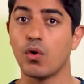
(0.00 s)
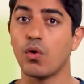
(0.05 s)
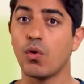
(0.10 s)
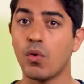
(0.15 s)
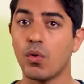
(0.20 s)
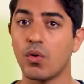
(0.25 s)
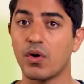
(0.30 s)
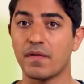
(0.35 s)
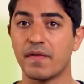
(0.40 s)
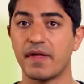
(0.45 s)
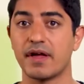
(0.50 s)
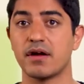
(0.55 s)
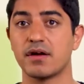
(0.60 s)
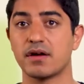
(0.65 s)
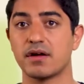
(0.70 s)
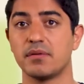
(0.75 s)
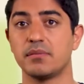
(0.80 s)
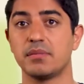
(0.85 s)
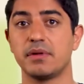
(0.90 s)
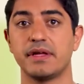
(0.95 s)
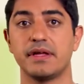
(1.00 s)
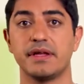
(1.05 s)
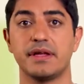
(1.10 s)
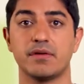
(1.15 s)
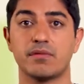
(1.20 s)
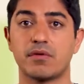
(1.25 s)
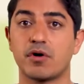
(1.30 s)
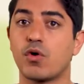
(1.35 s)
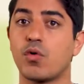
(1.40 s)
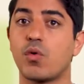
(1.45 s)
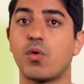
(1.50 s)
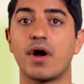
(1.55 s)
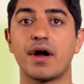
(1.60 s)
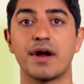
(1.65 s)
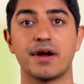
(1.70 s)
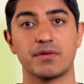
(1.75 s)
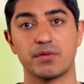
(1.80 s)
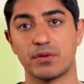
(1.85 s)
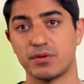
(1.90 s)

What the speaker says: or they are completing required